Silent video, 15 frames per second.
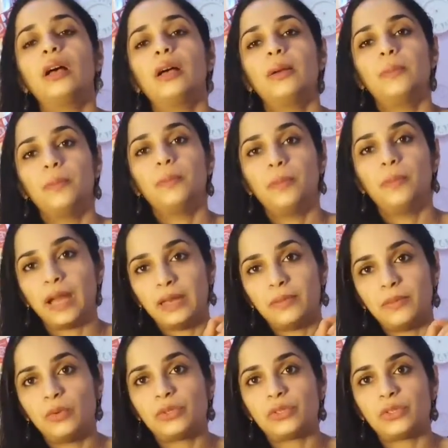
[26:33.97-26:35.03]
brain
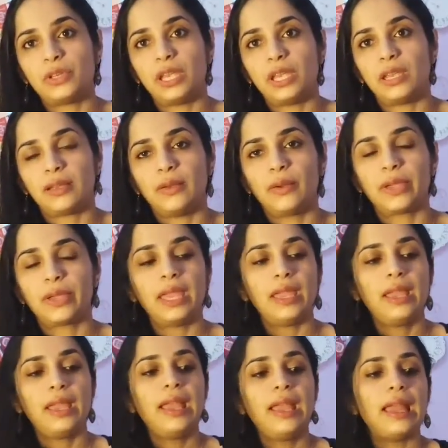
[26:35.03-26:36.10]
boosting.
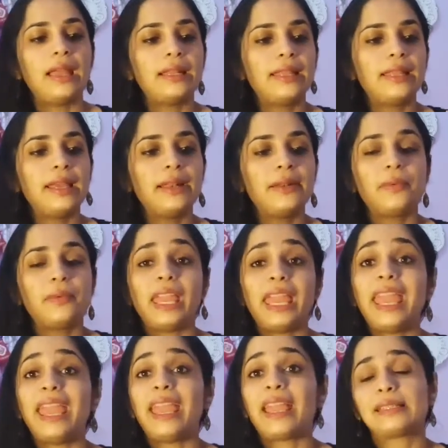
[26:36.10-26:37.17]
Okay. And then
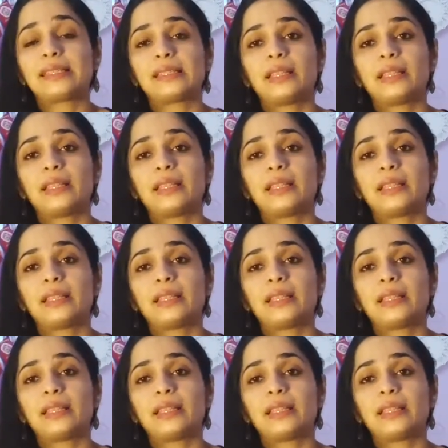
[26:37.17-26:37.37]
eggs,